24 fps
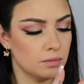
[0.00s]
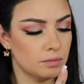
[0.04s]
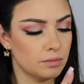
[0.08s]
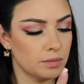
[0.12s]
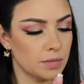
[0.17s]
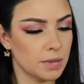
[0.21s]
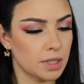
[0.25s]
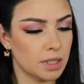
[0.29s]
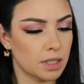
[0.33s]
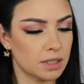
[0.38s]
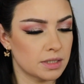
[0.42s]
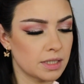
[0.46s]

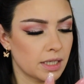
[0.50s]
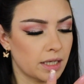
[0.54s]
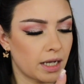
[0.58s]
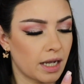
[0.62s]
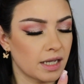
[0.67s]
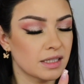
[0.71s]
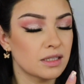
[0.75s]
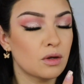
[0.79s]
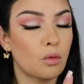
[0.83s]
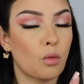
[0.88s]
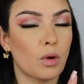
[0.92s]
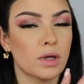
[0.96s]
because I
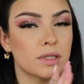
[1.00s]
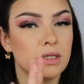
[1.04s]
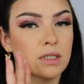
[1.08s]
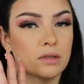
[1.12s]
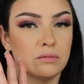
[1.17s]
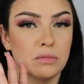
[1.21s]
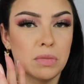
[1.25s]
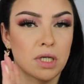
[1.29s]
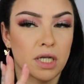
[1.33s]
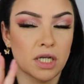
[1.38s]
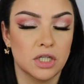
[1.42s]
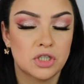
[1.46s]
kind of want the
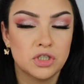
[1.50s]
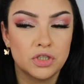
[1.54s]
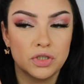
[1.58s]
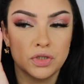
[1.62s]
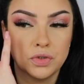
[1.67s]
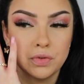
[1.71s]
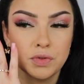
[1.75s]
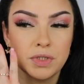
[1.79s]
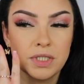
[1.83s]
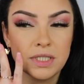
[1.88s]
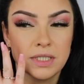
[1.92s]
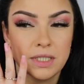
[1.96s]
blush
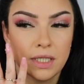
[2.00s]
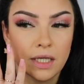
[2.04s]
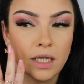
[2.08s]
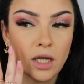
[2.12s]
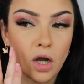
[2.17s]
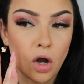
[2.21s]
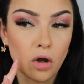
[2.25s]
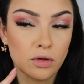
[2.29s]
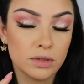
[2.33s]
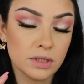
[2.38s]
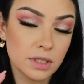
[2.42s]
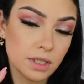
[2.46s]
to
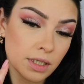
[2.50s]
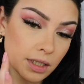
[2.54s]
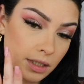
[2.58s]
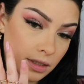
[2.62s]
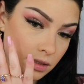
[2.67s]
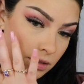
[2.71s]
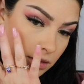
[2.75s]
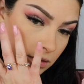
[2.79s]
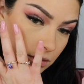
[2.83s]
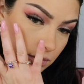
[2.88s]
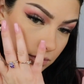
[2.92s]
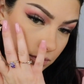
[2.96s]
stick on
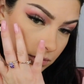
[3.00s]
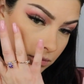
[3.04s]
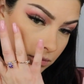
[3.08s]
this.